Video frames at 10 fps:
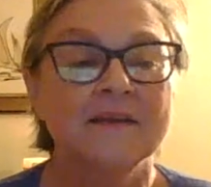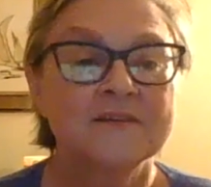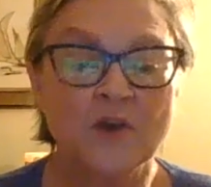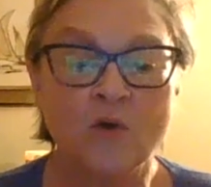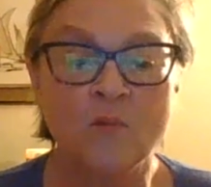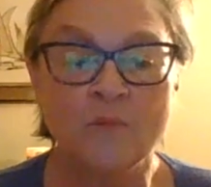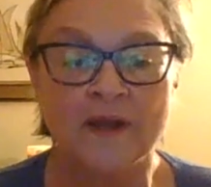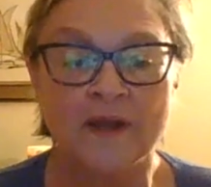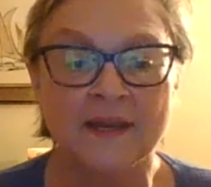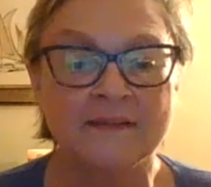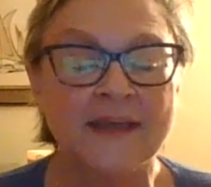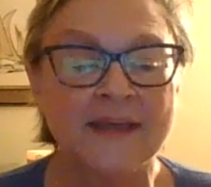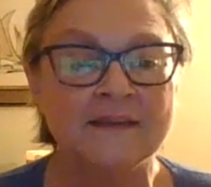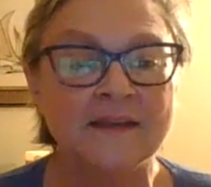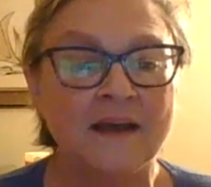So, and
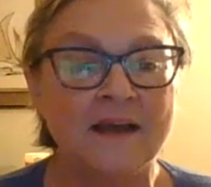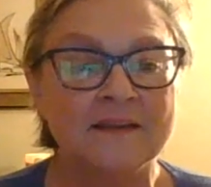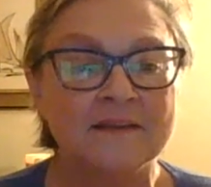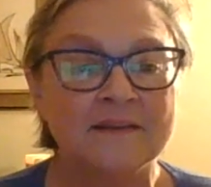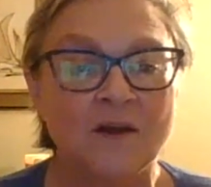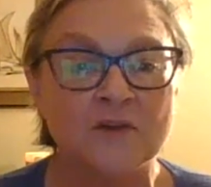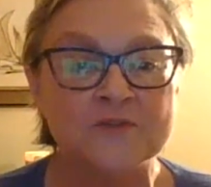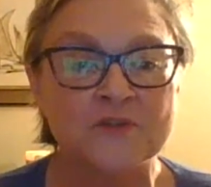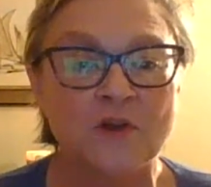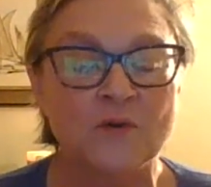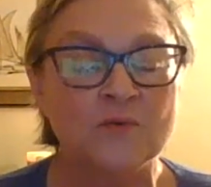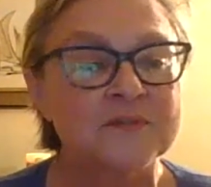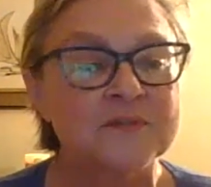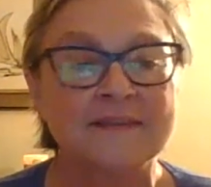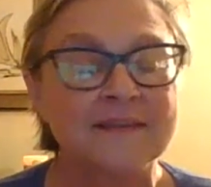then also
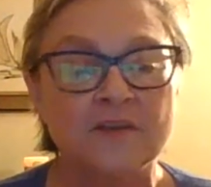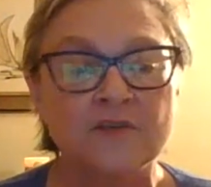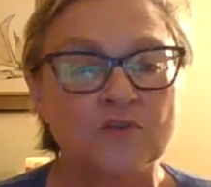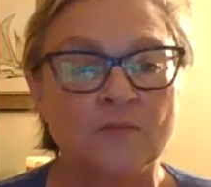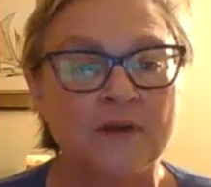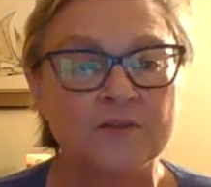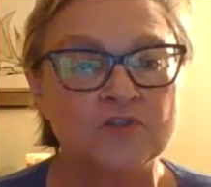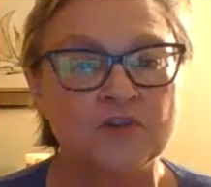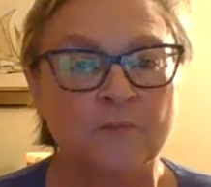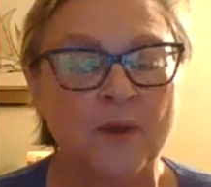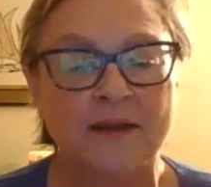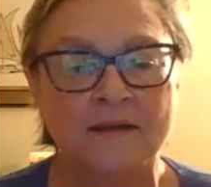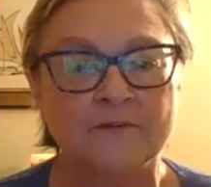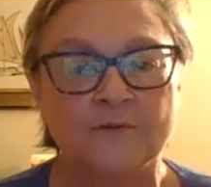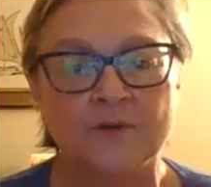say thank you so much, Chief
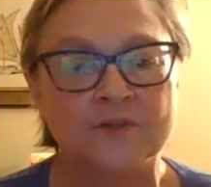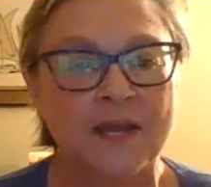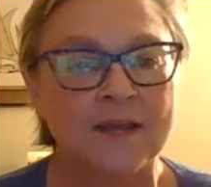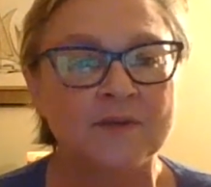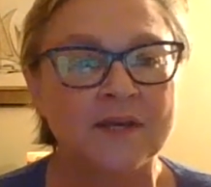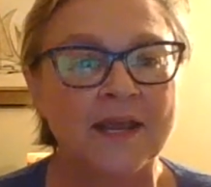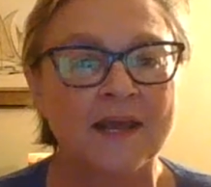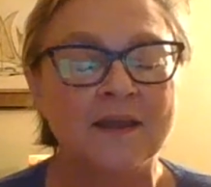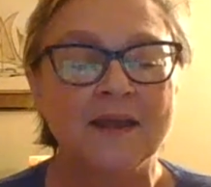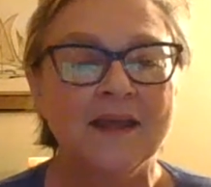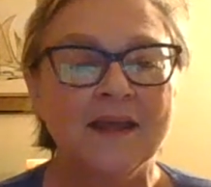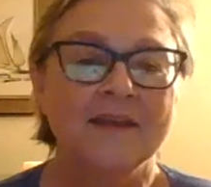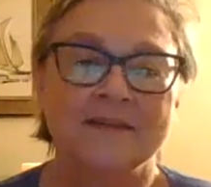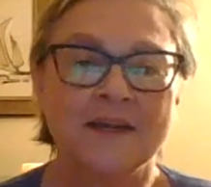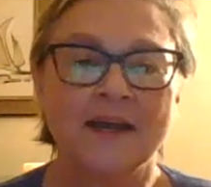Brackney, for your time today.
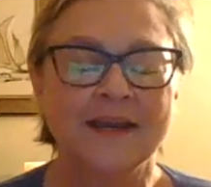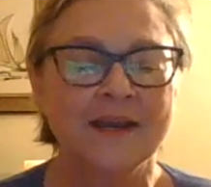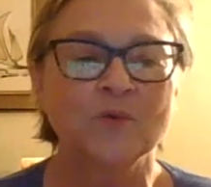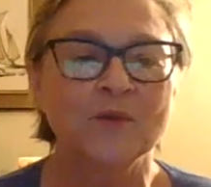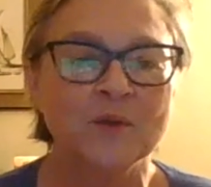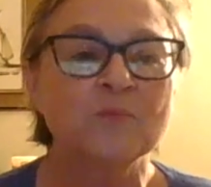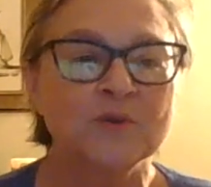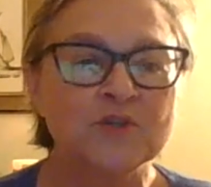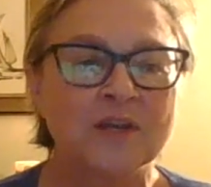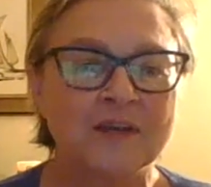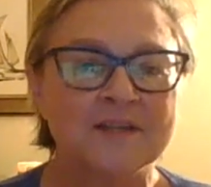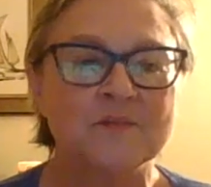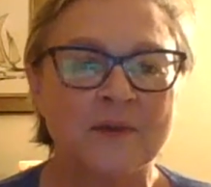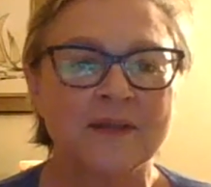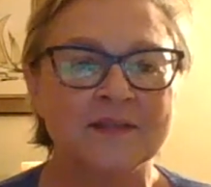Tonight, I really appreciate it.
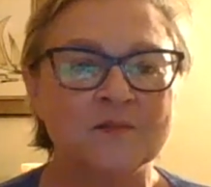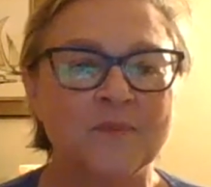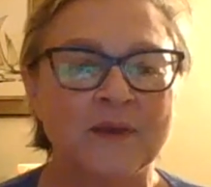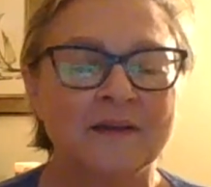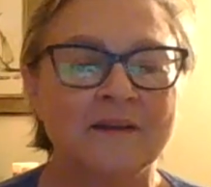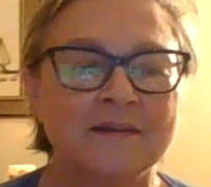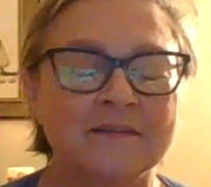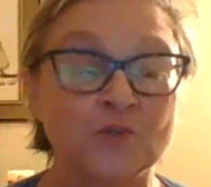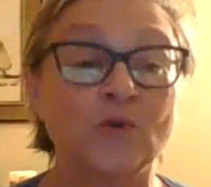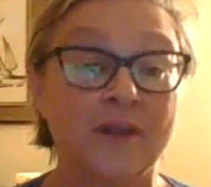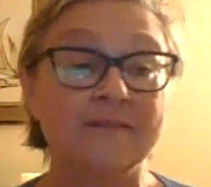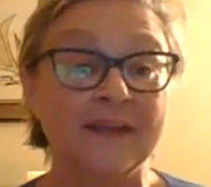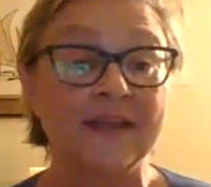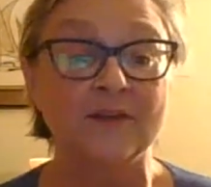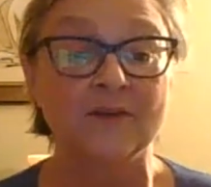It's been a joy.
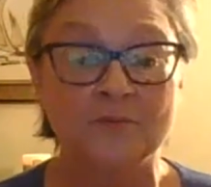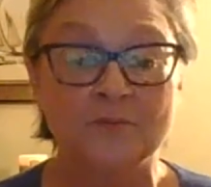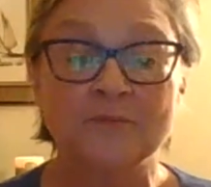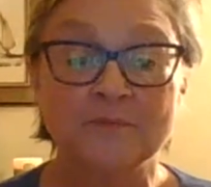Thank you.